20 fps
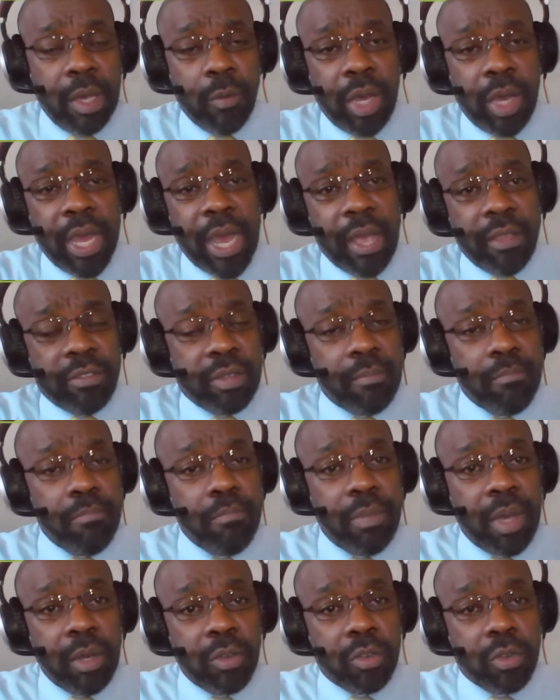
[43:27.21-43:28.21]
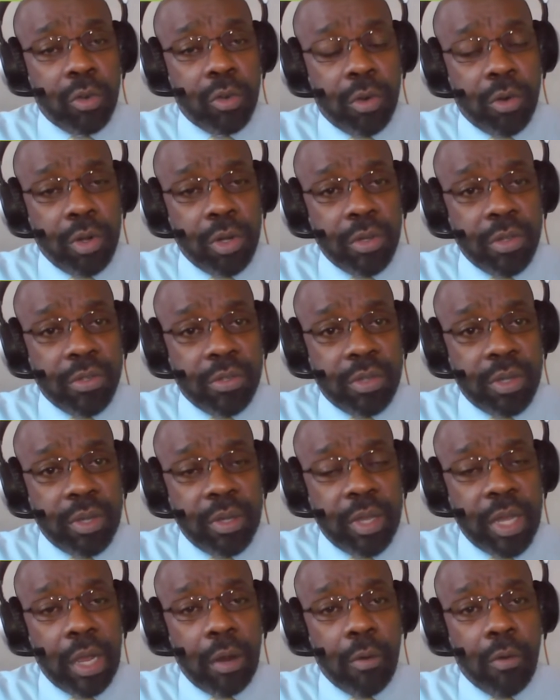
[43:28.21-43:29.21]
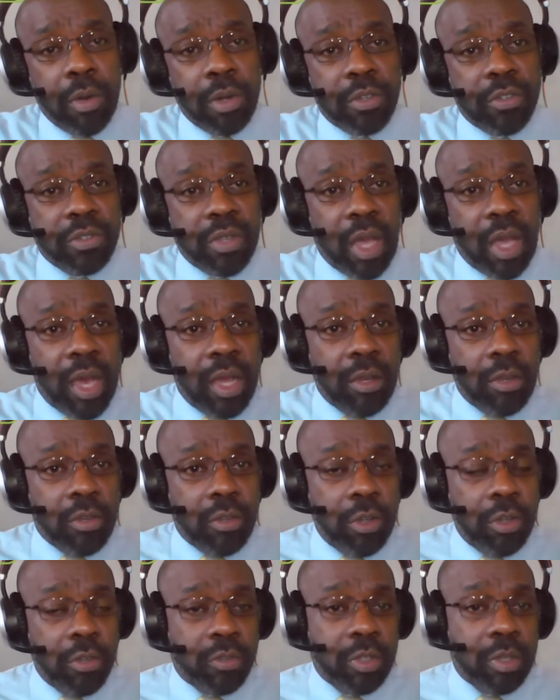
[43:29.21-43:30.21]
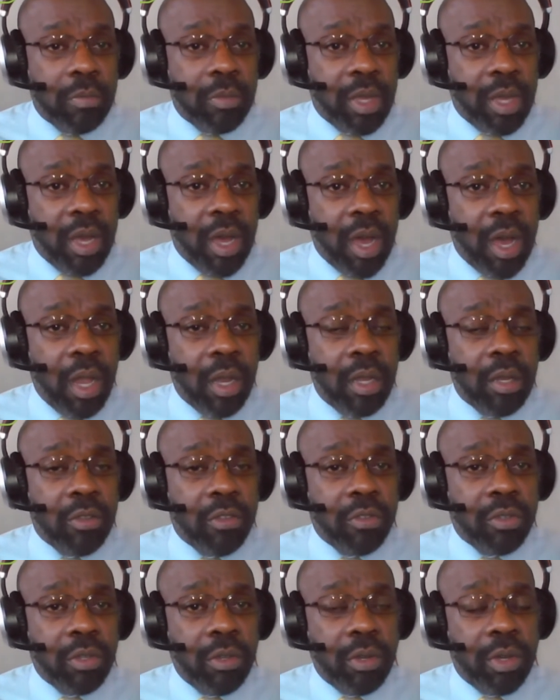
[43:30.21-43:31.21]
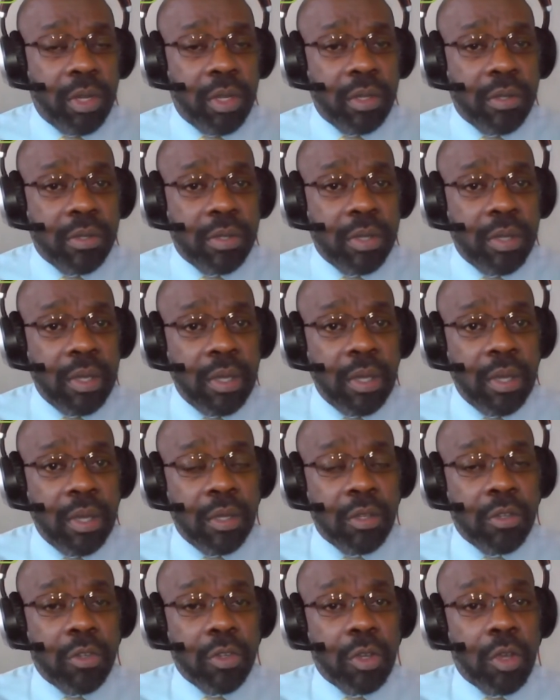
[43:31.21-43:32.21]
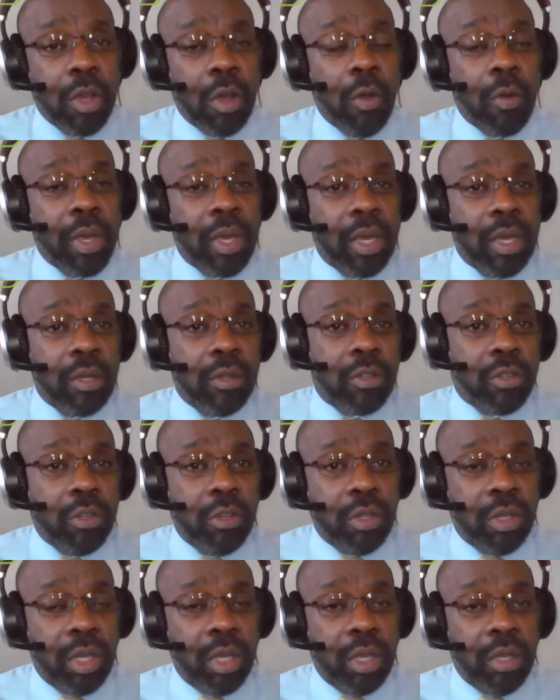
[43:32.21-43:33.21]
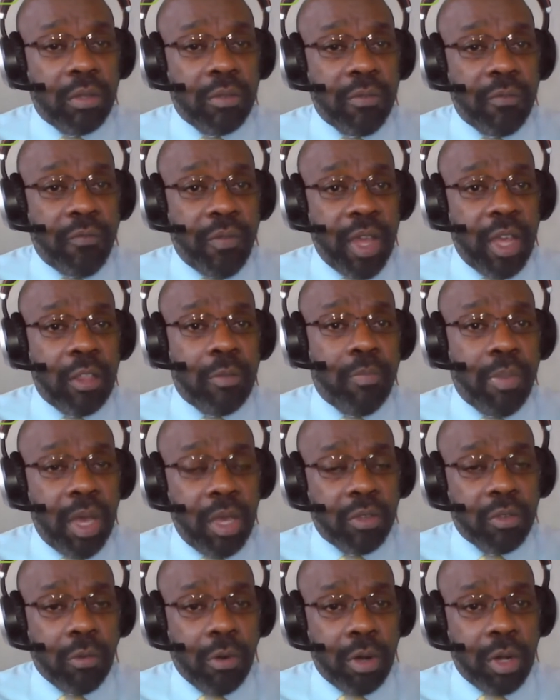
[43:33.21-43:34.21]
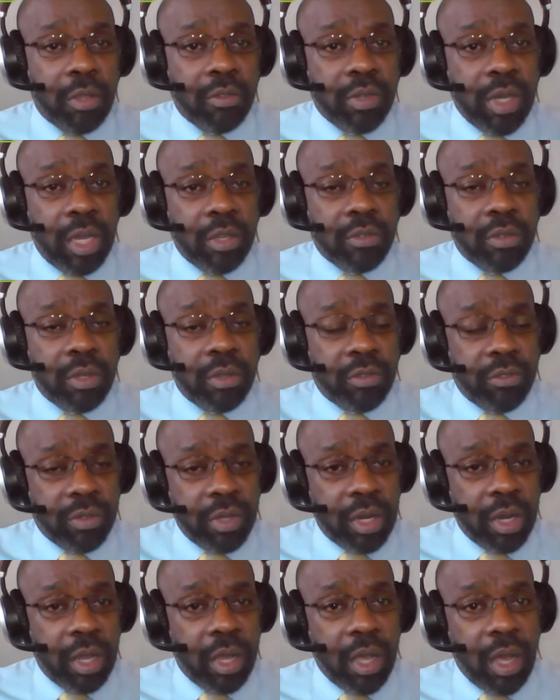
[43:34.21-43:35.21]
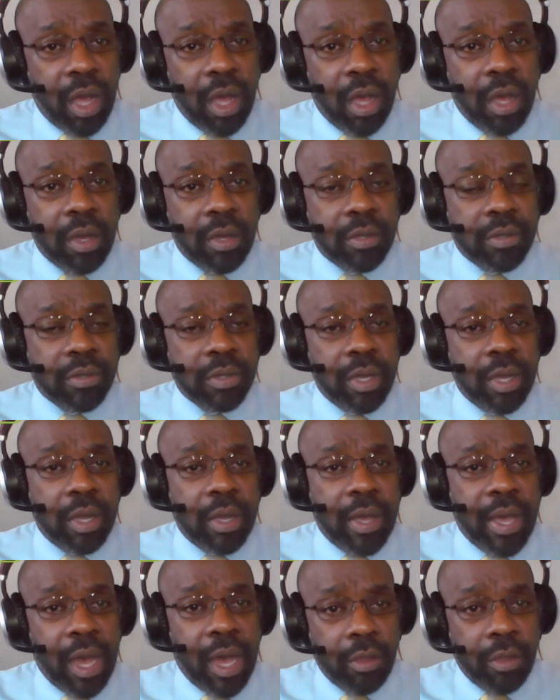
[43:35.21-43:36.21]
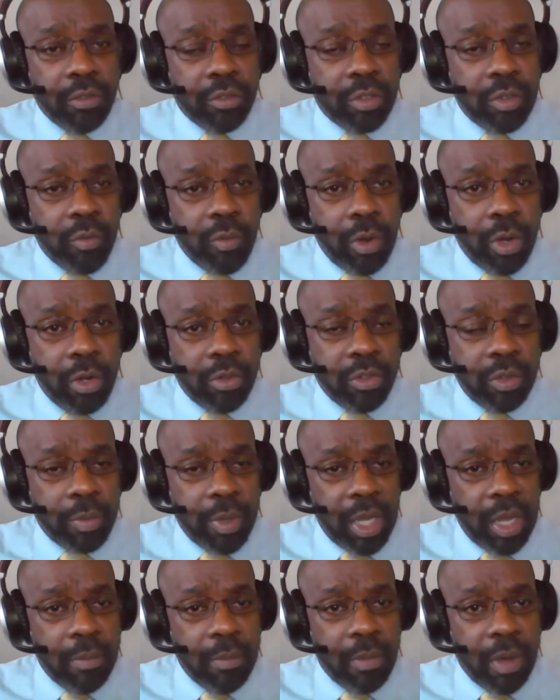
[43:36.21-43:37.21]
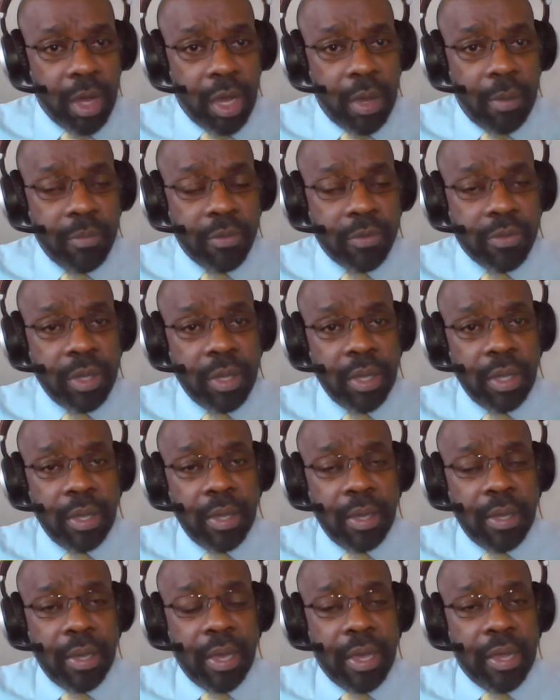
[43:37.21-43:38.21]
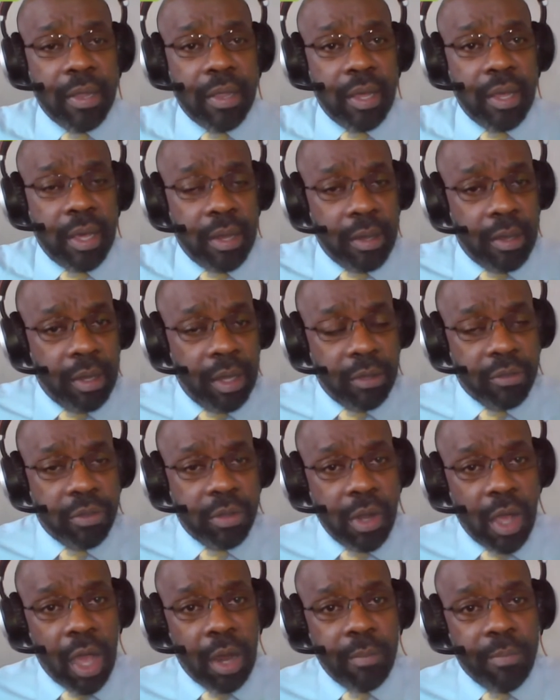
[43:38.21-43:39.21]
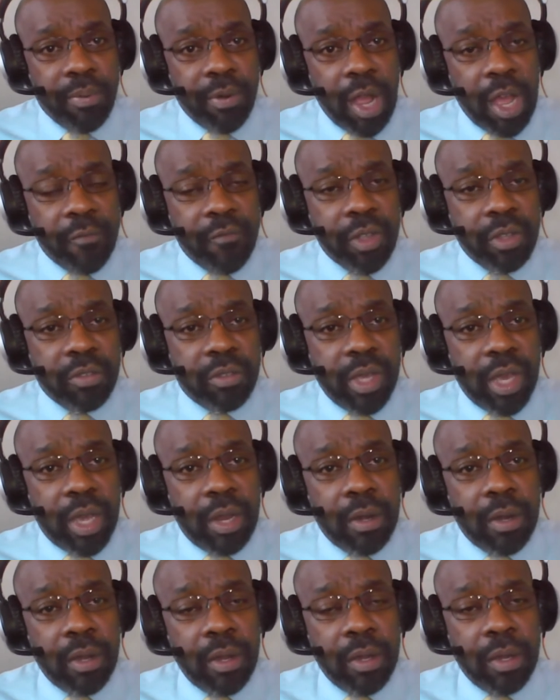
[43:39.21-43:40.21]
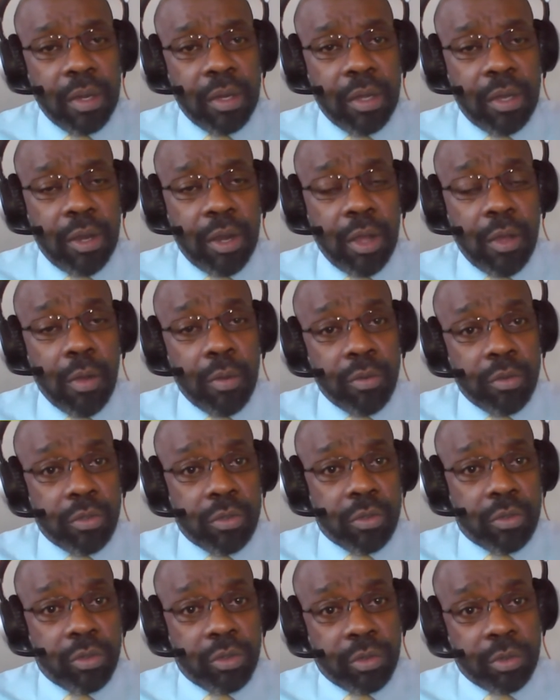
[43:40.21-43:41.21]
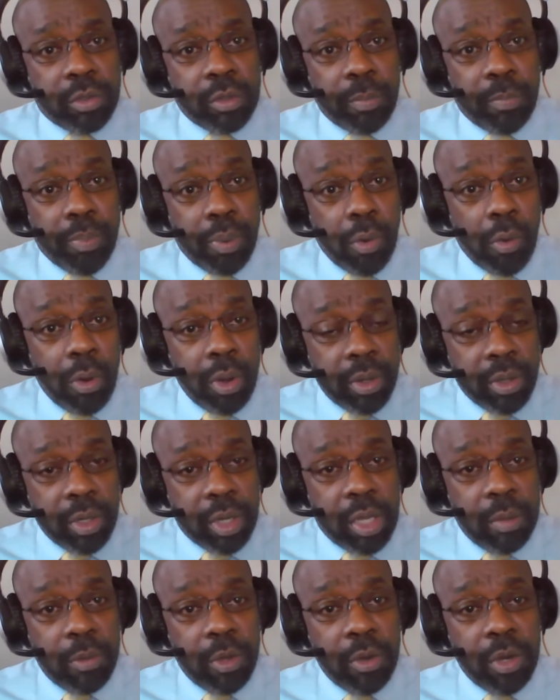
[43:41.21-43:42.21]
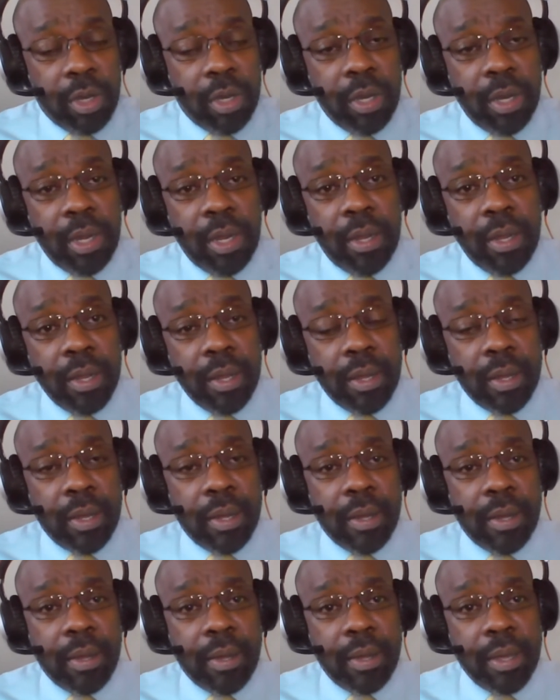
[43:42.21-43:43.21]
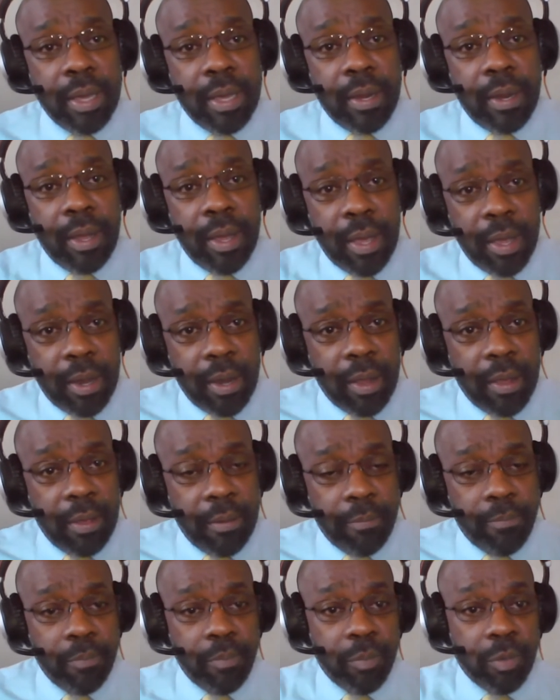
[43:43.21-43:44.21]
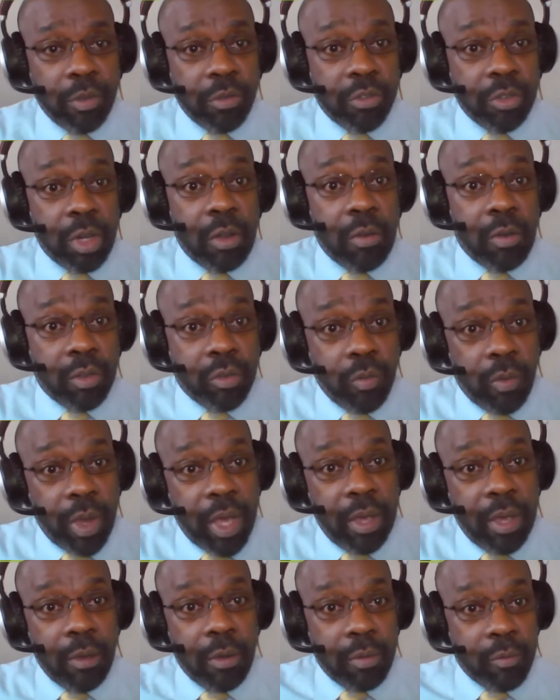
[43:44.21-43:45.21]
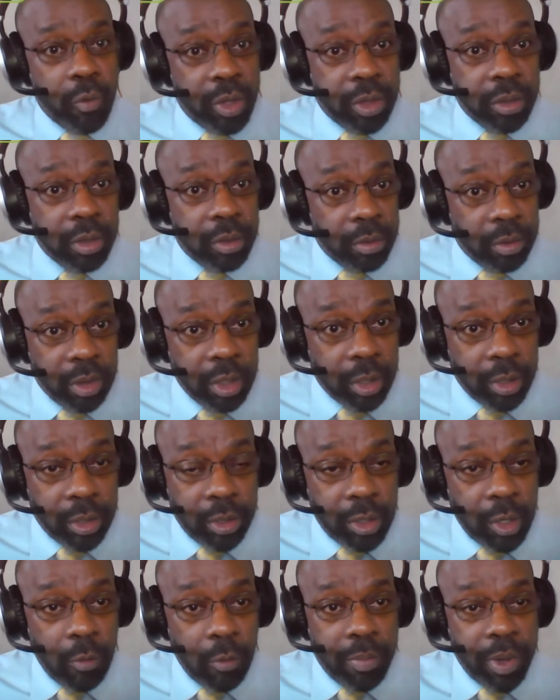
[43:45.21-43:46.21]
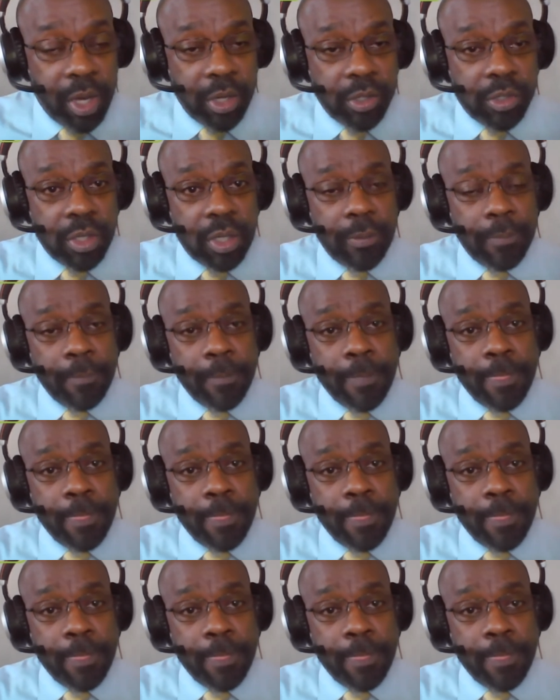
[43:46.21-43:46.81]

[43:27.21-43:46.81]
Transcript: And we had some mentors that were assigned to some college students to go into these faith based organizations, synagogues, uh, houses of worship, imams, and then these nonprofits that you know support the community uh, in a, in a generous way with little to no budget.